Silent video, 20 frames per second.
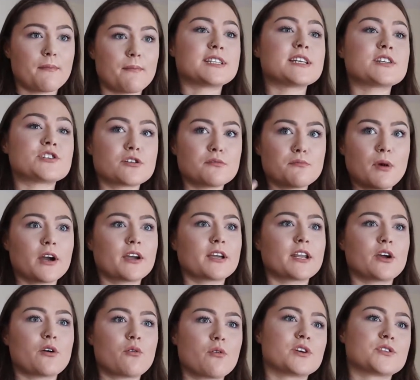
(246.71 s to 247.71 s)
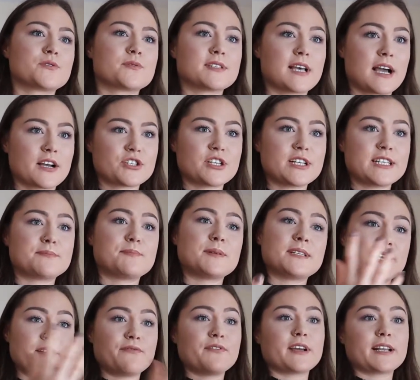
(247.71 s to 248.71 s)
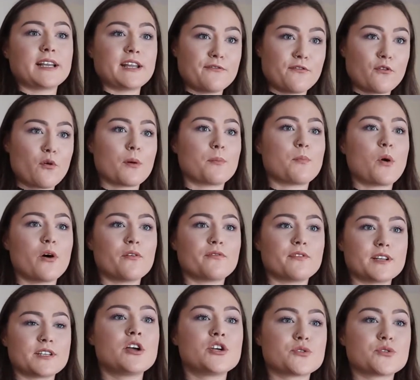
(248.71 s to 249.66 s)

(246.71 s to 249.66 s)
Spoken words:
The digital marketing course was actually specifically for Pawfit.